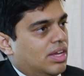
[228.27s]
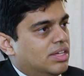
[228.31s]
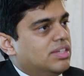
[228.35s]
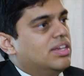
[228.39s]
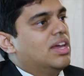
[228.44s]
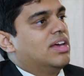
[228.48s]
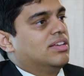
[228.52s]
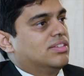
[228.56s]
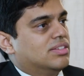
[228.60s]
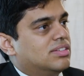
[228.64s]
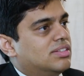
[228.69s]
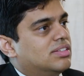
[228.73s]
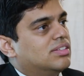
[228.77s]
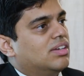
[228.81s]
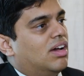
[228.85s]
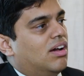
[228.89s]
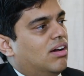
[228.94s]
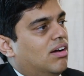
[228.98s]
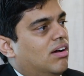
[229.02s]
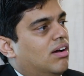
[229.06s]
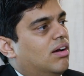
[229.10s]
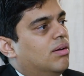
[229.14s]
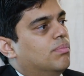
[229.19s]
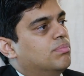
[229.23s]
Yes.
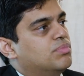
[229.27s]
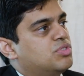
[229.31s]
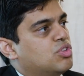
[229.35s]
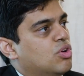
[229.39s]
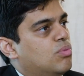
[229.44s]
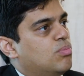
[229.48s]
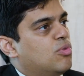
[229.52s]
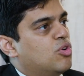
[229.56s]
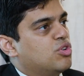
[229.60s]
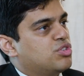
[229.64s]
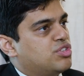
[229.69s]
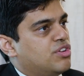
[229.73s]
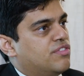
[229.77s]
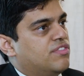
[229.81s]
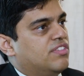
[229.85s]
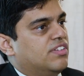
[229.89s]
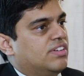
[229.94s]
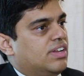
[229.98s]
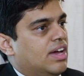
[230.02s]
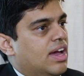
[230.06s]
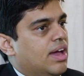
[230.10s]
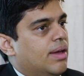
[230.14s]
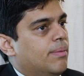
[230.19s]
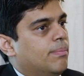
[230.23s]
So most of the
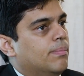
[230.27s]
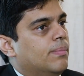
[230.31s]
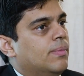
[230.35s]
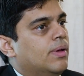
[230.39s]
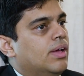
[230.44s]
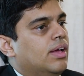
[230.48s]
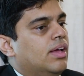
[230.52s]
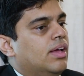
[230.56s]
time